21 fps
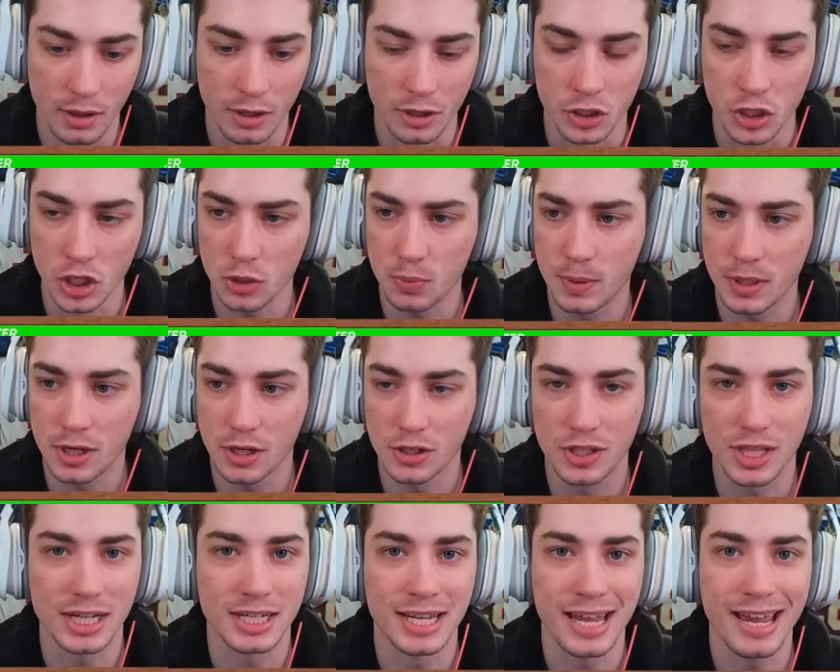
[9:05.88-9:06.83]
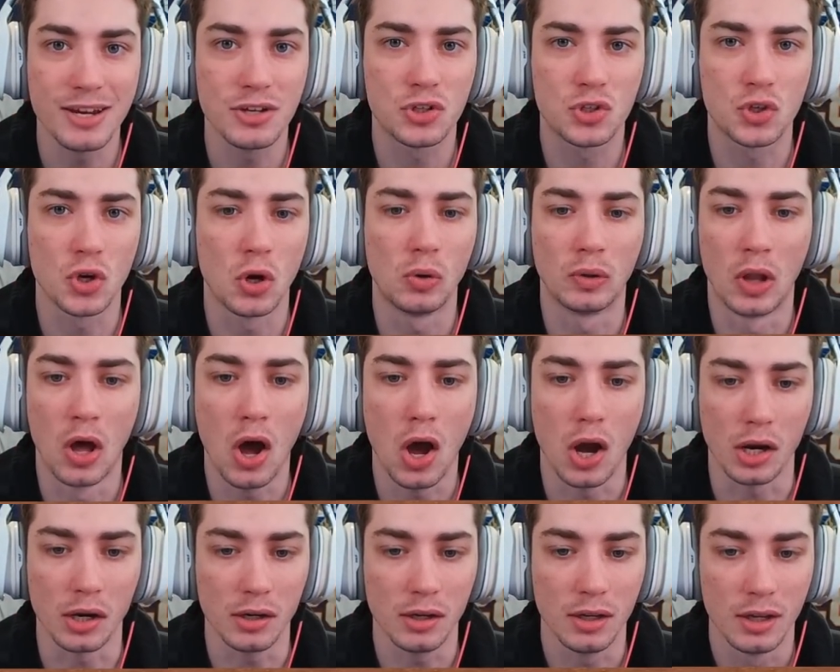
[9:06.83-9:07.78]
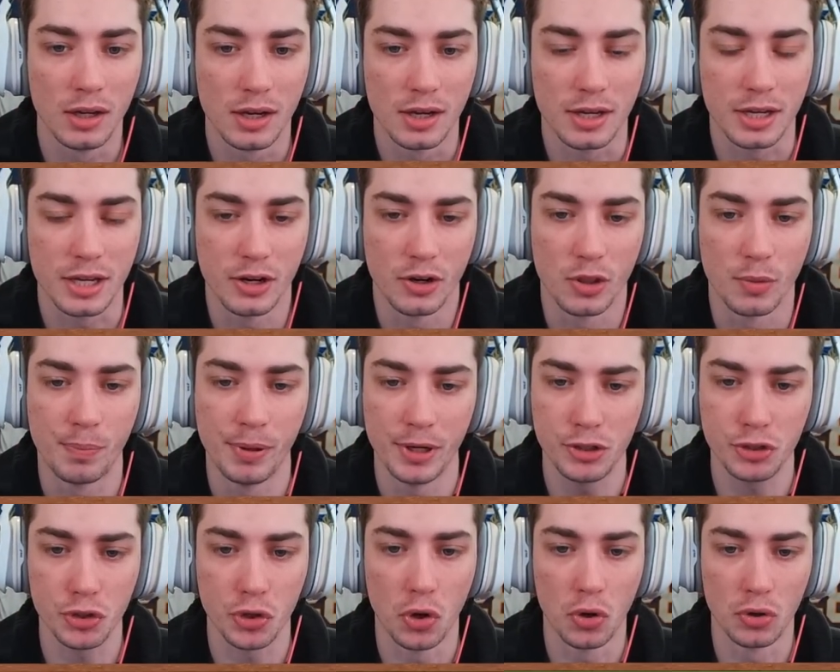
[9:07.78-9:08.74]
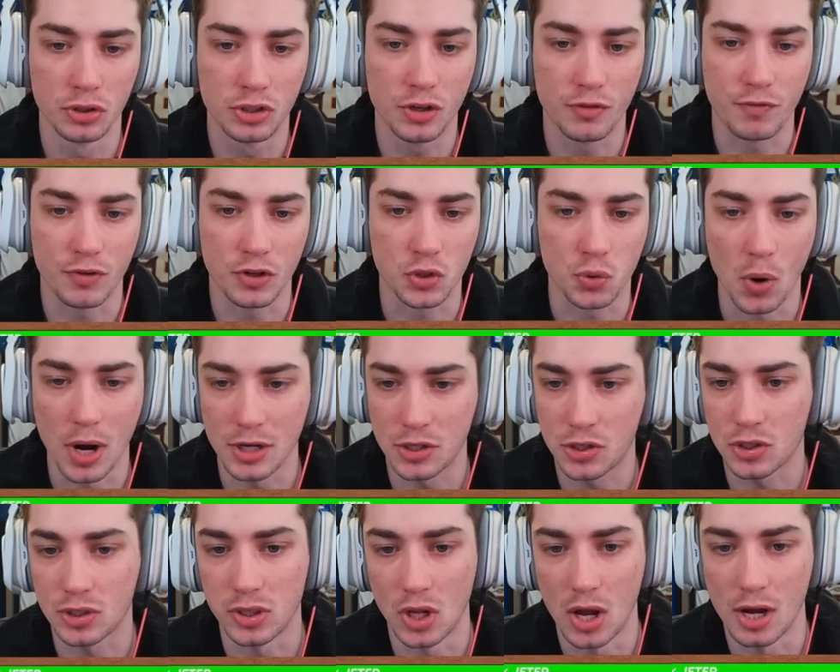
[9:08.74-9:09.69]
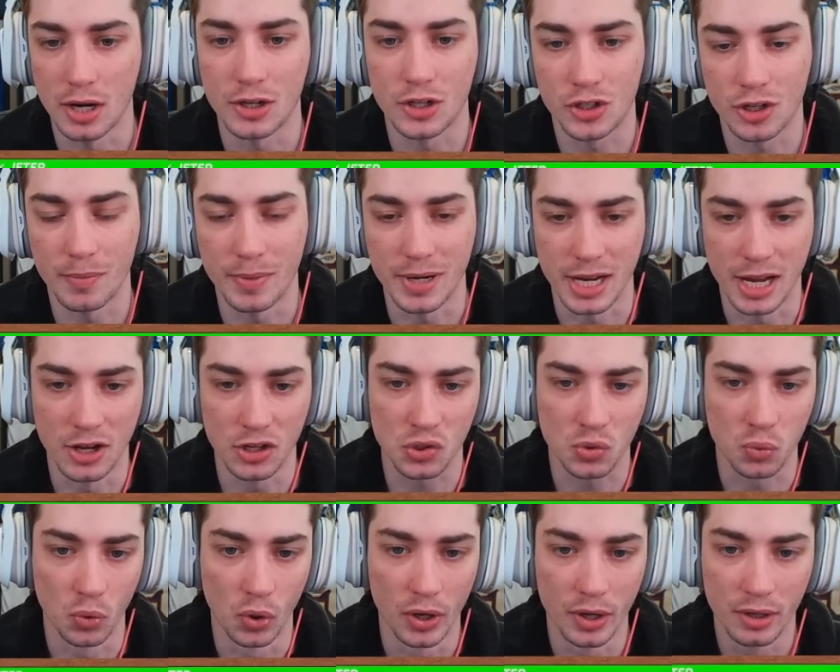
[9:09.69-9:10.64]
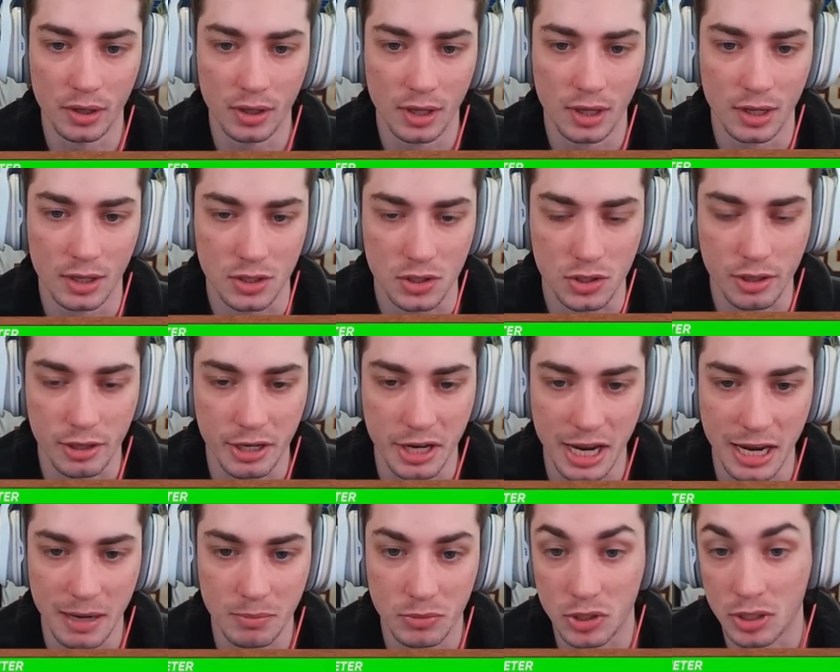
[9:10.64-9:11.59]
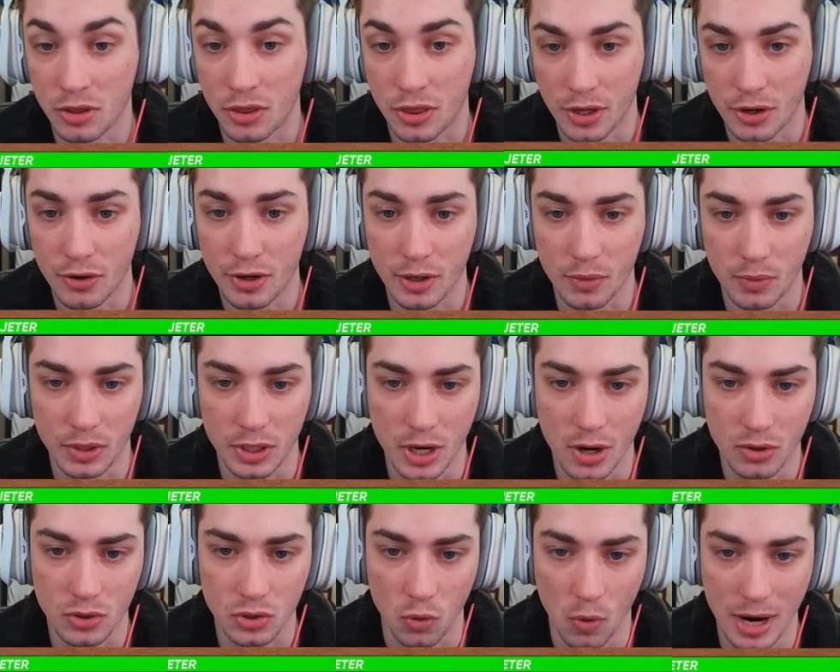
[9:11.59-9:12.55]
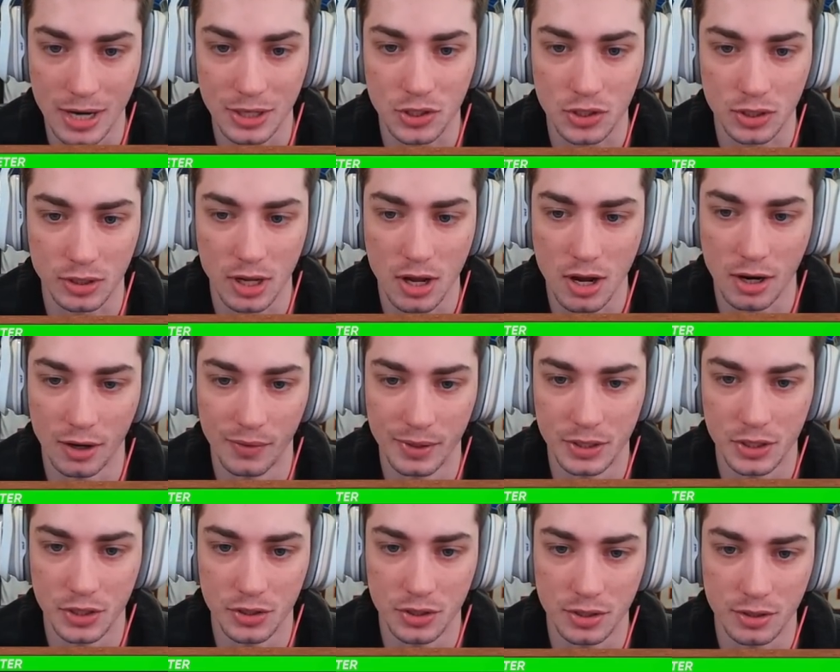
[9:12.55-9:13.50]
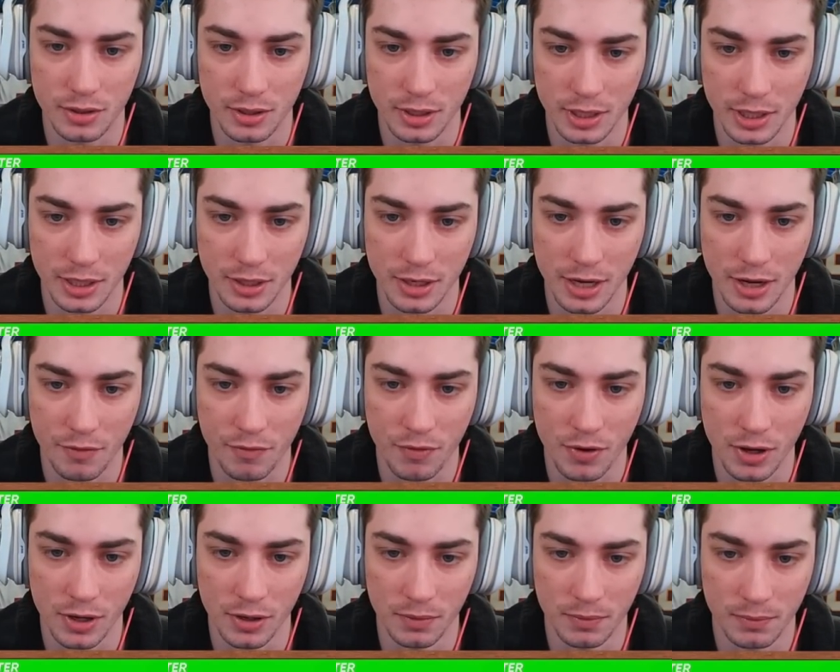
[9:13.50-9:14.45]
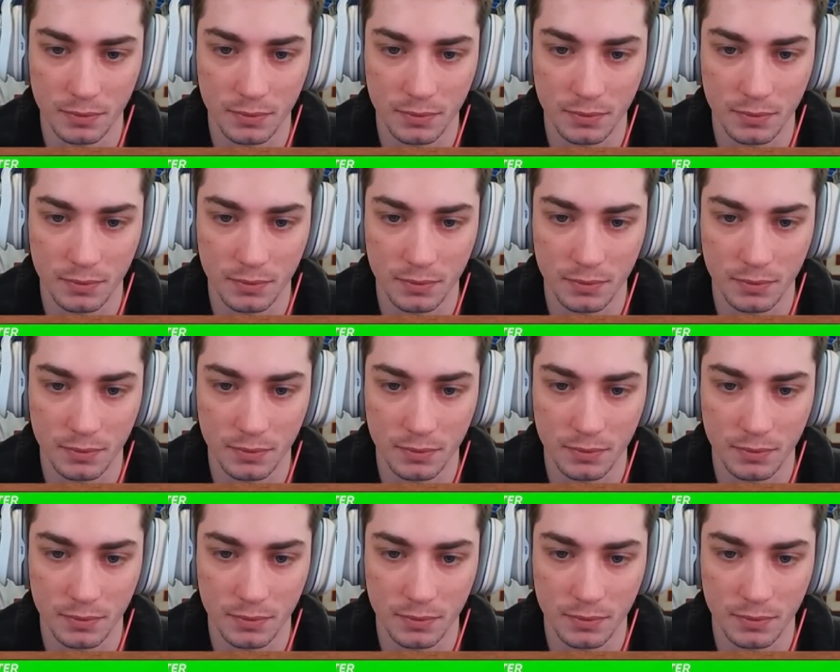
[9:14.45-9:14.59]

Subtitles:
Just because they take so long. You know, the pitcher holds it for twice as long as somebody else would. So the games, in theory, would go twice as long, which is, again, not fun.